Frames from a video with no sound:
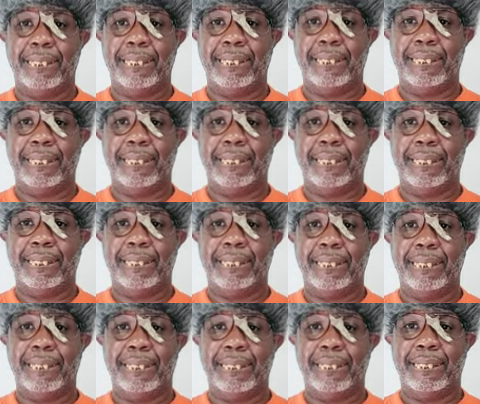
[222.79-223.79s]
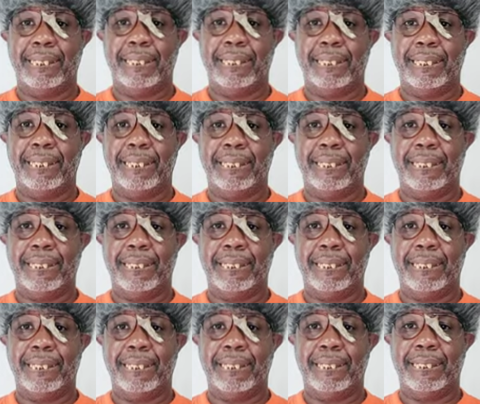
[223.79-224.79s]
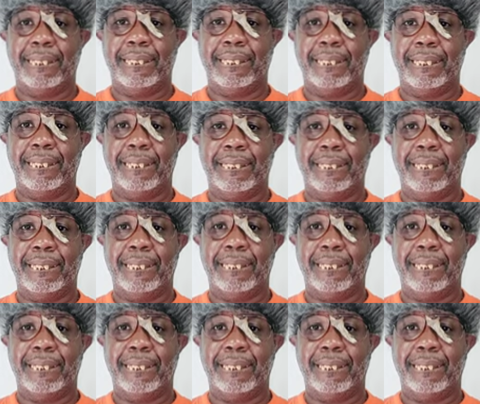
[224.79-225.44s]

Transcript: (silence)